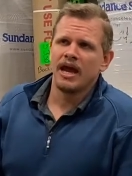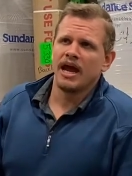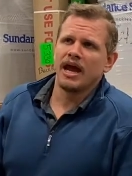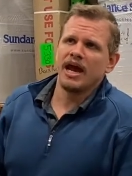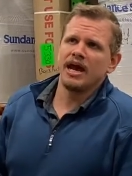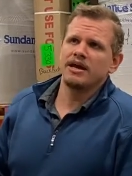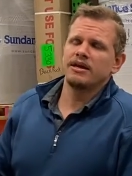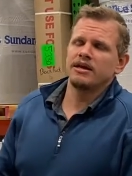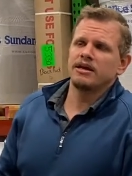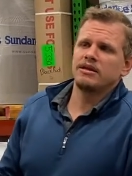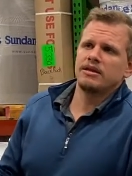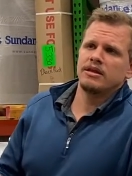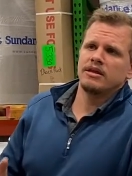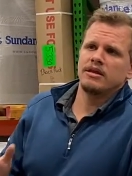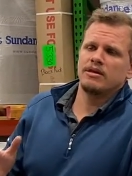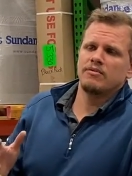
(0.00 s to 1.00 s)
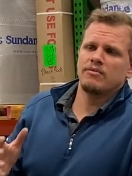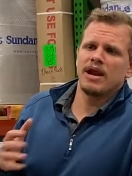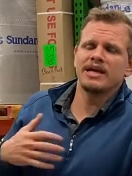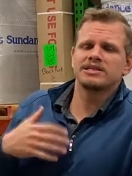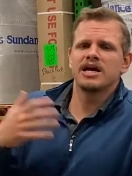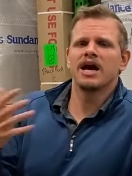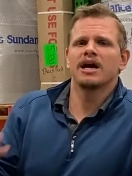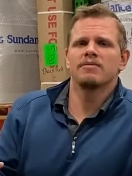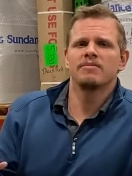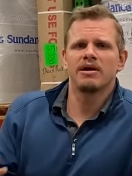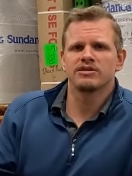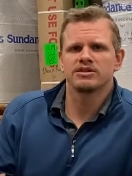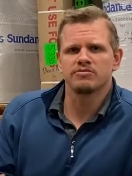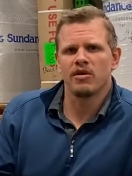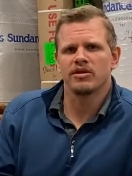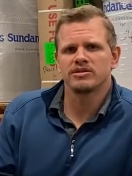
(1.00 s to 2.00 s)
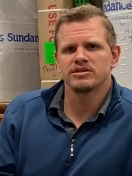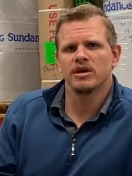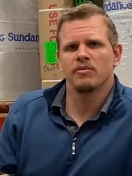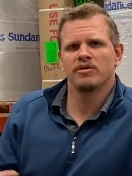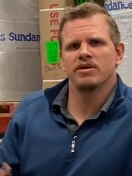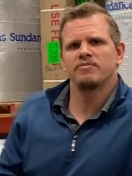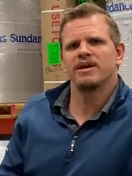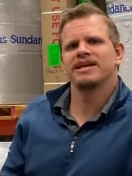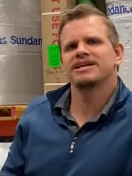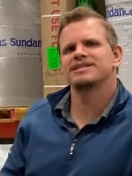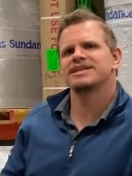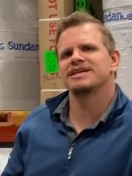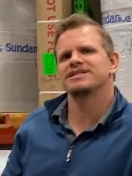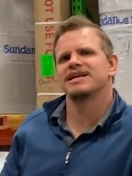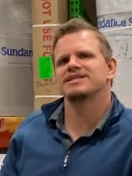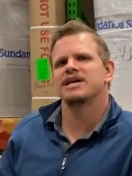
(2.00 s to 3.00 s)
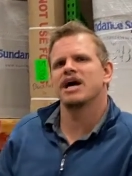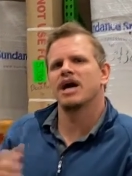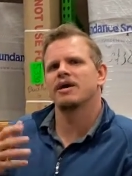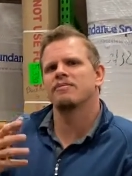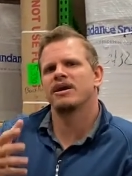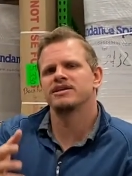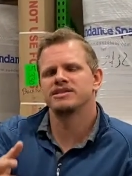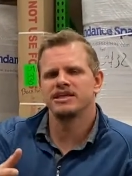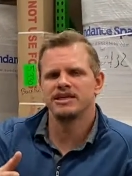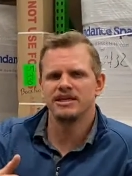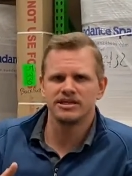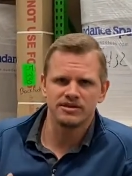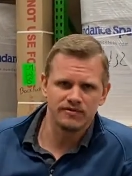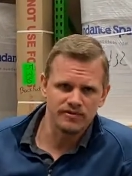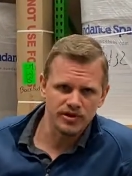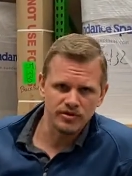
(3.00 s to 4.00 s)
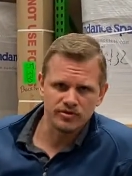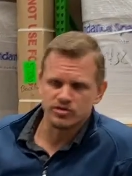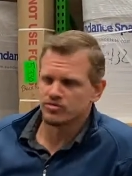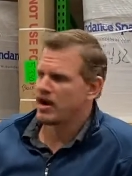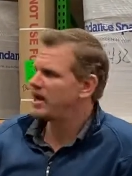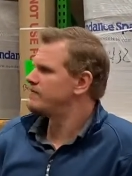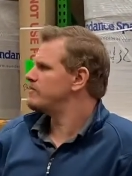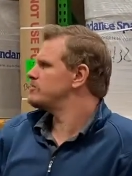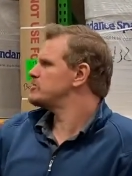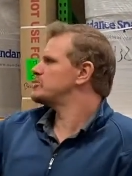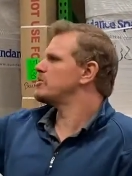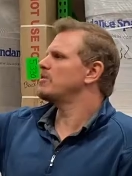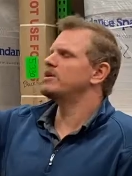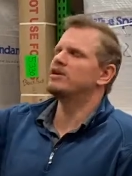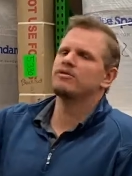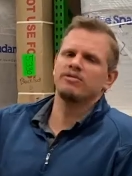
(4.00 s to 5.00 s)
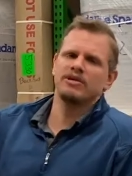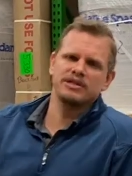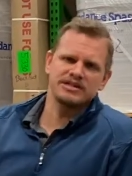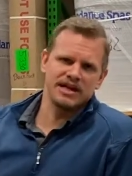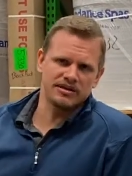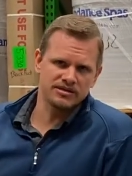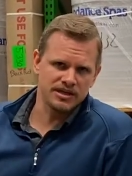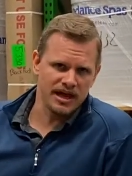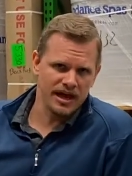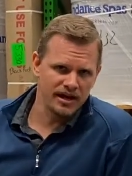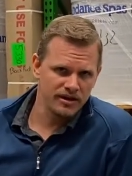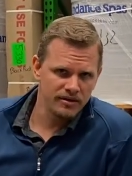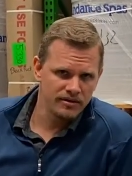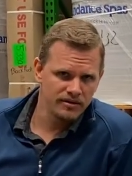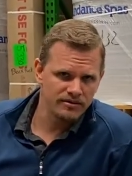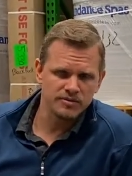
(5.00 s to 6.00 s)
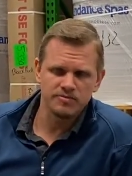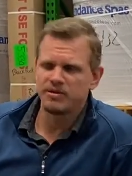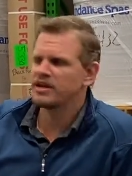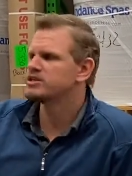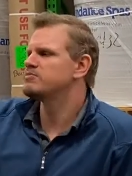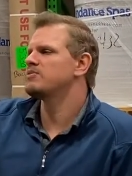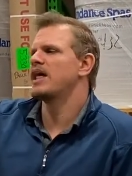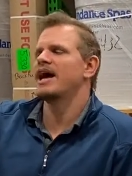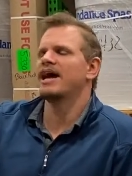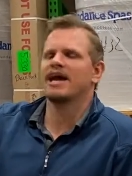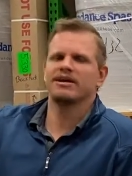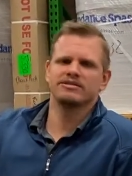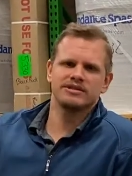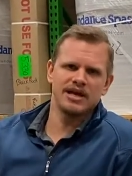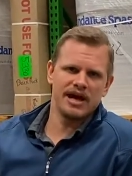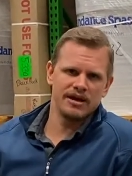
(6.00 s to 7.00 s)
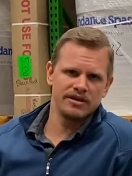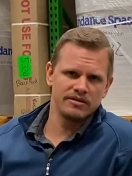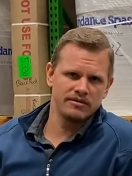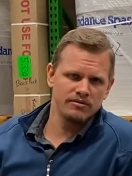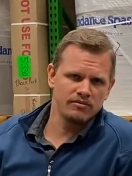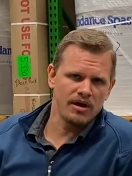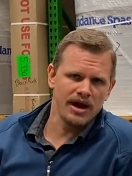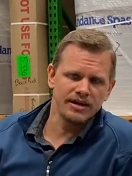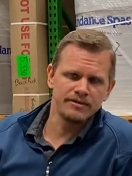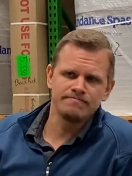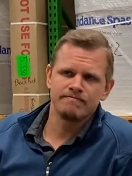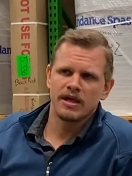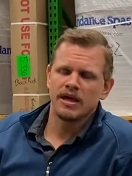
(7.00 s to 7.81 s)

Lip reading: And when I talk about Smart Tub, one of the biggest things I talk about is ease of use, right? If it was 30 degrees outside, it was pitch black outside, right?